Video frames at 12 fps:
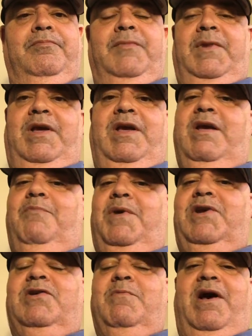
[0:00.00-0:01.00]
He ain't
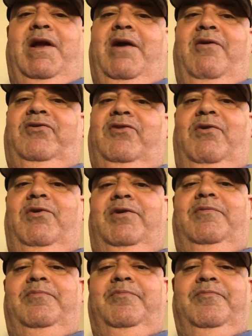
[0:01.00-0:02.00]
bitching about Arizona.
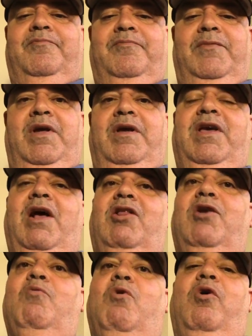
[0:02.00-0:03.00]

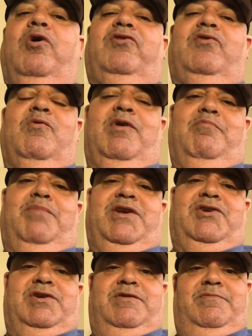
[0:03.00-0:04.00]
Kelly Ward's the one bitching.